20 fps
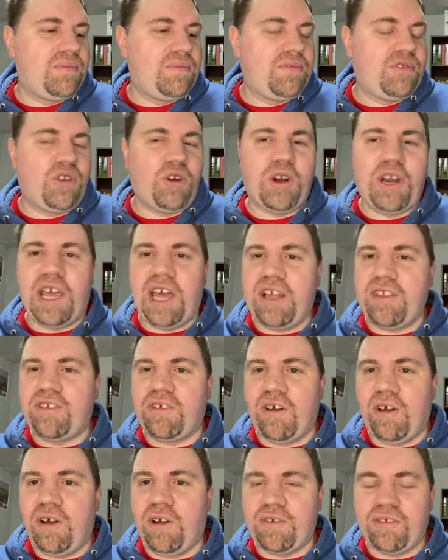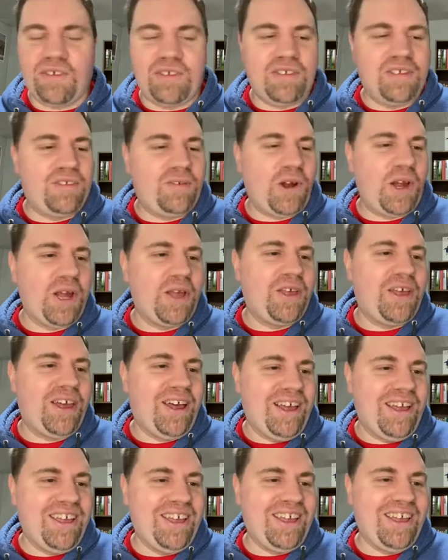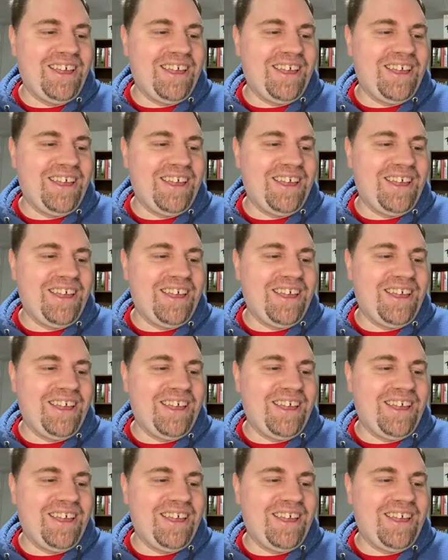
38 songs, right? Yeah.